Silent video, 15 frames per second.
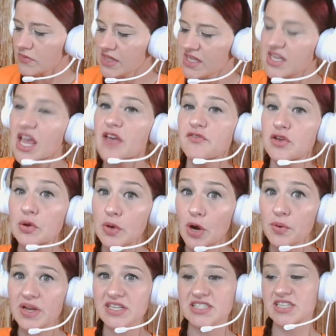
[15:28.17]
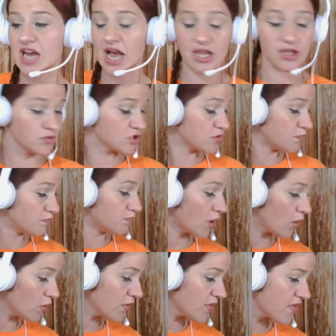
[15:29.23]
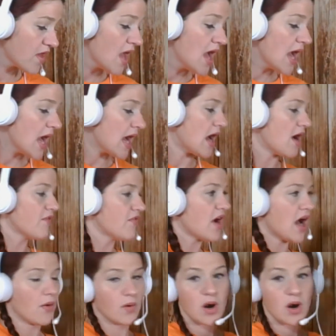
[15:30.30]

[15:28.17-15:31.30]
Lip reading: If you noticed, I used both of our